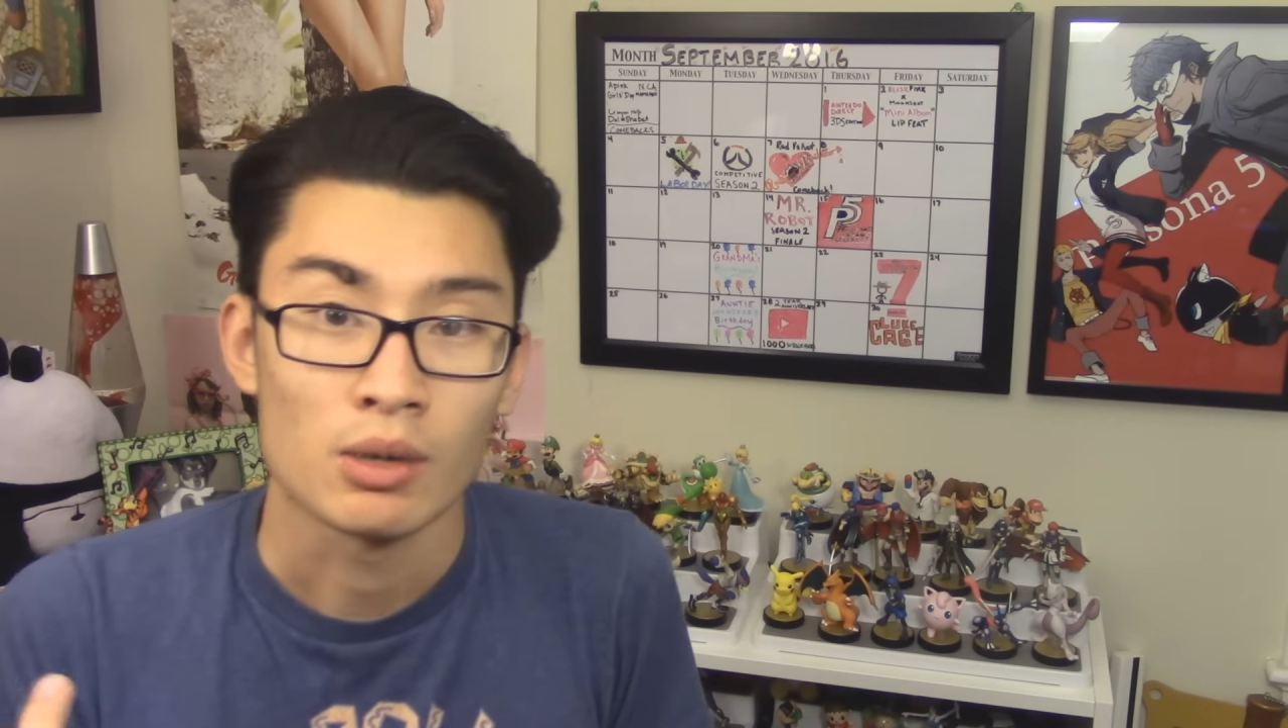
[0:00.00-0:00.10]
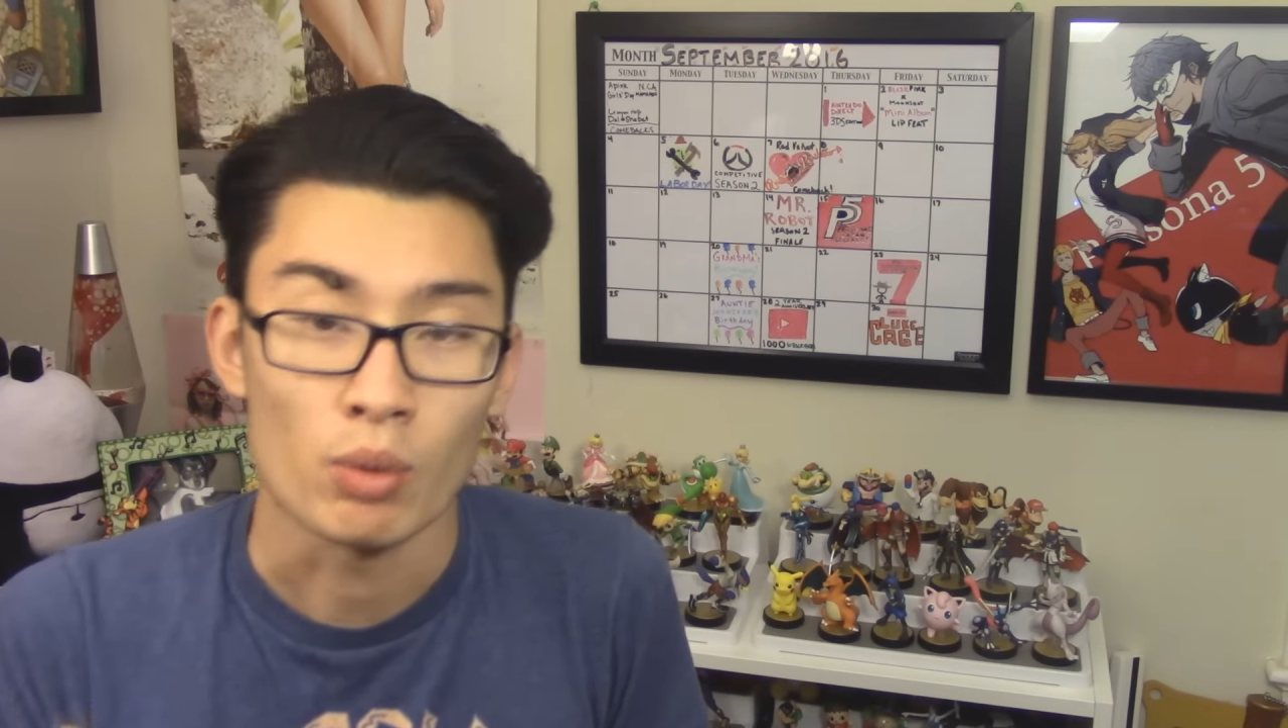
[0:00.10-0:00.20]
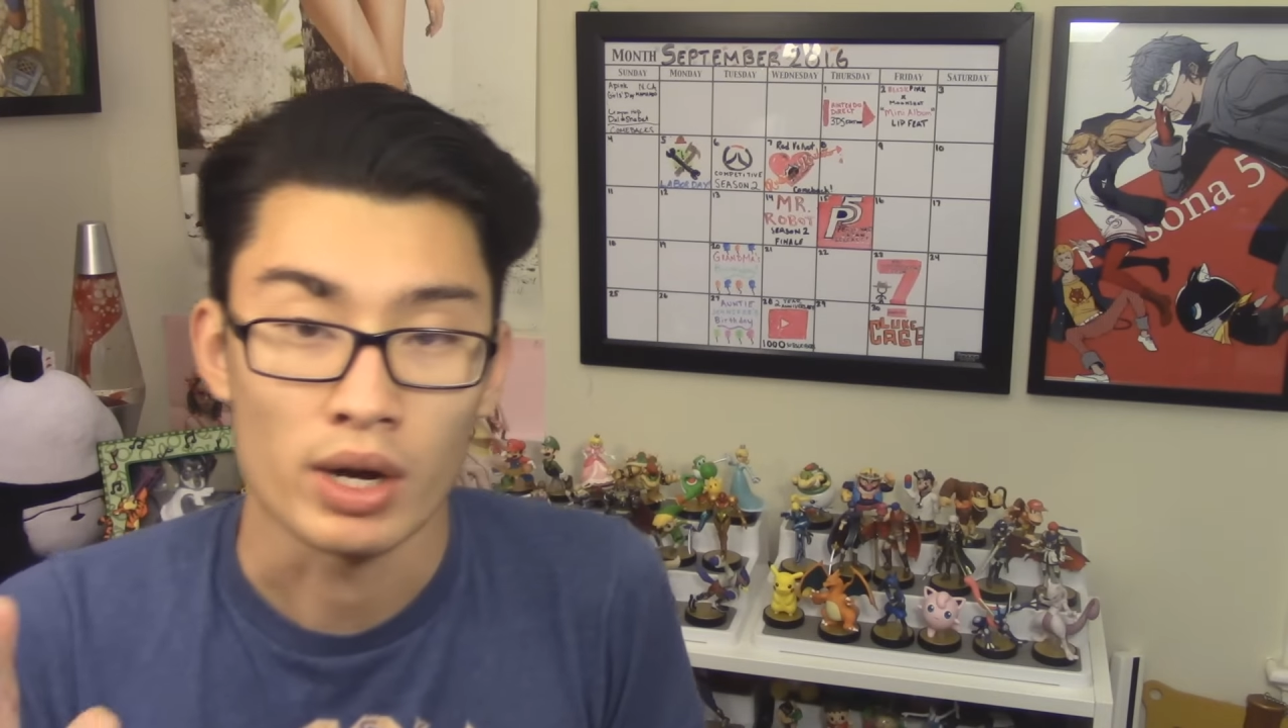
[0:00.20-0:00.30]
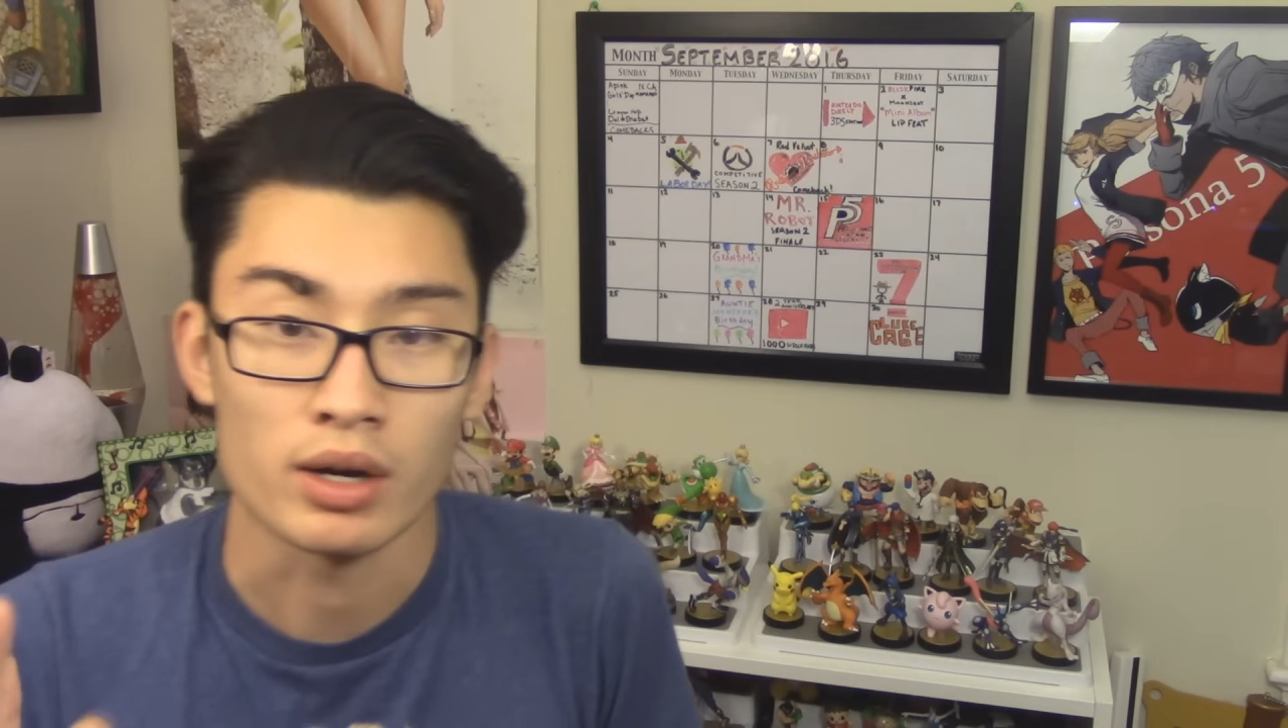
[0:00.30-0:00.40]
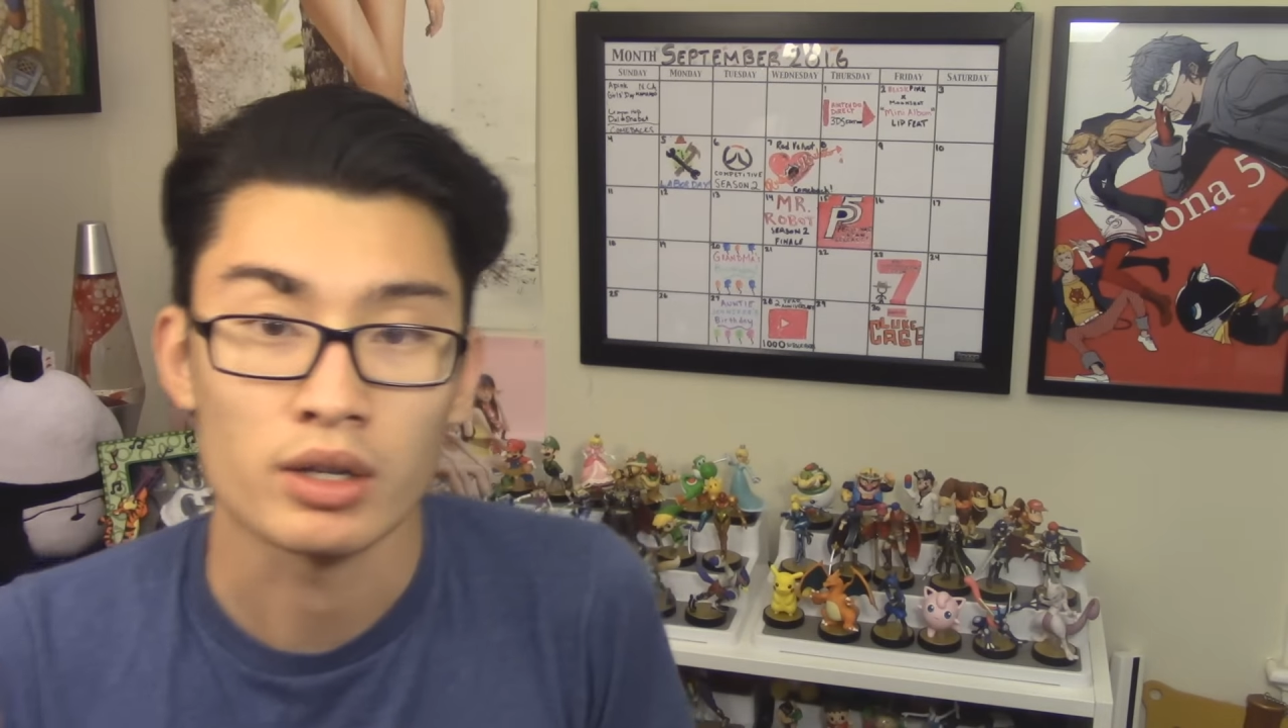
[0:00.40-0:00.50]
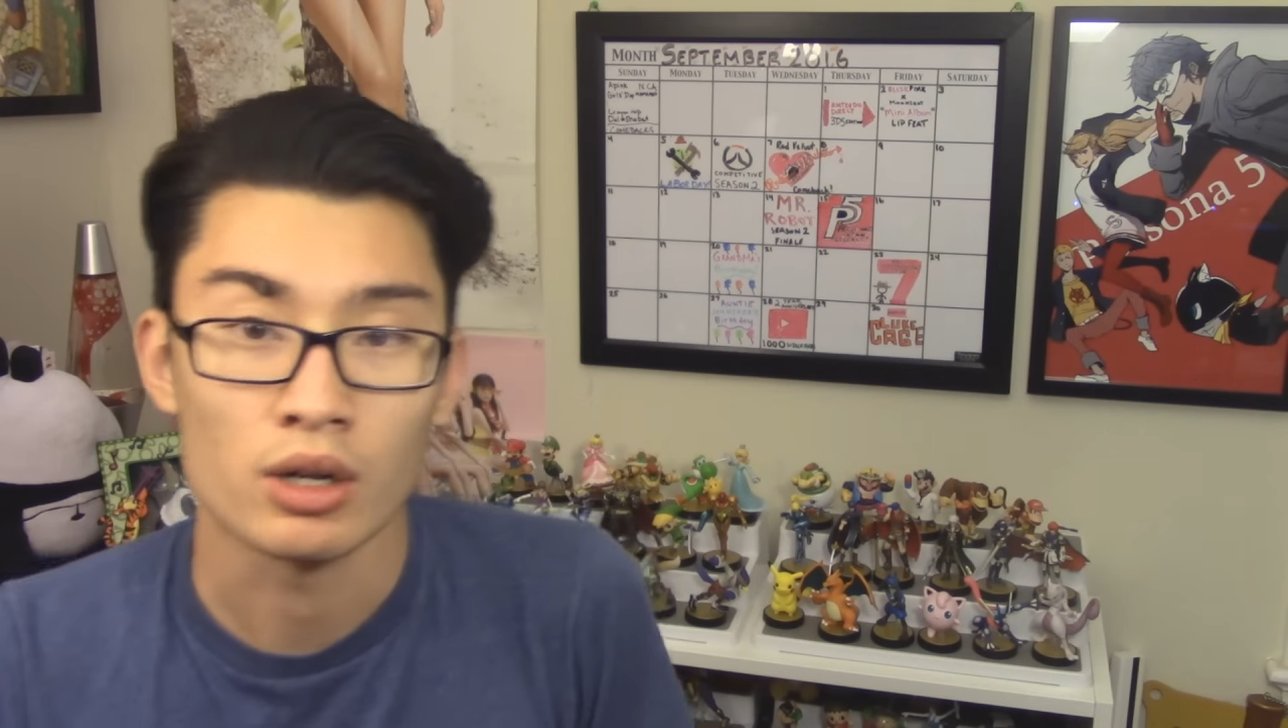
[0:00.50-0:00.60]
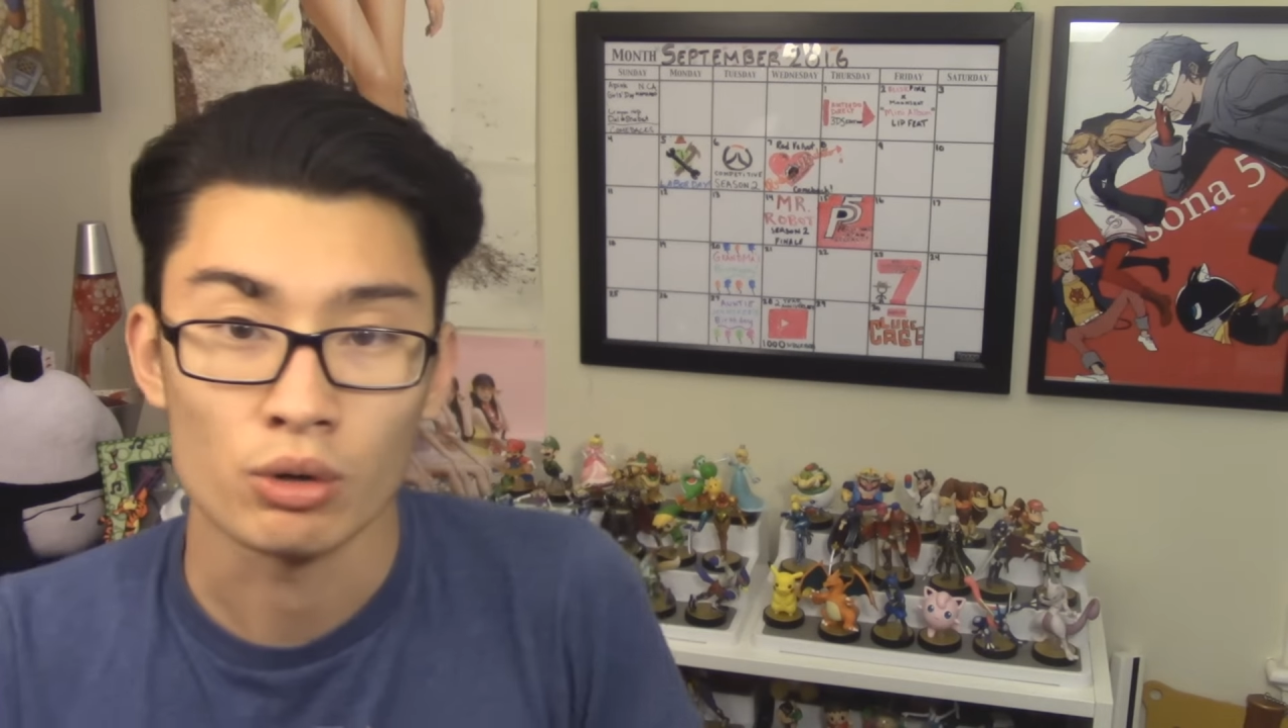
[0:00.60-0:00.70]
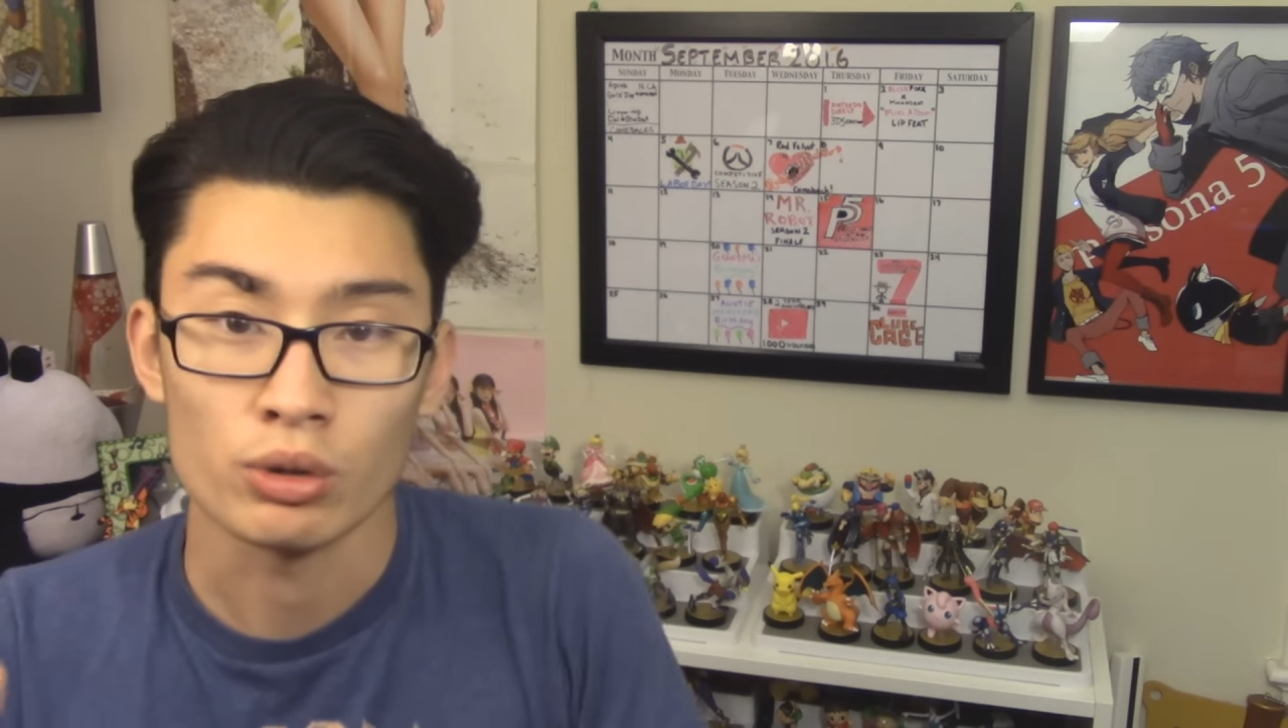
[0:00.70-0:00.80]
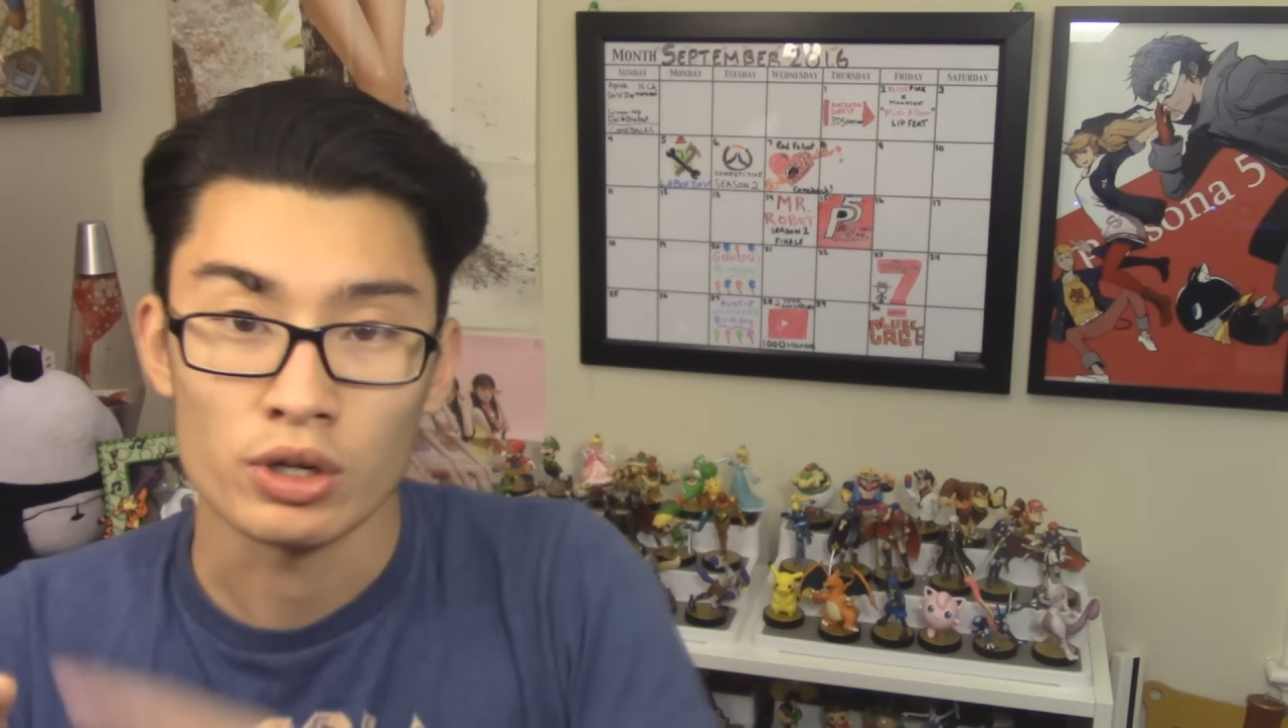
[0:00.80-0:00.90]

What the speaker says: where, you know,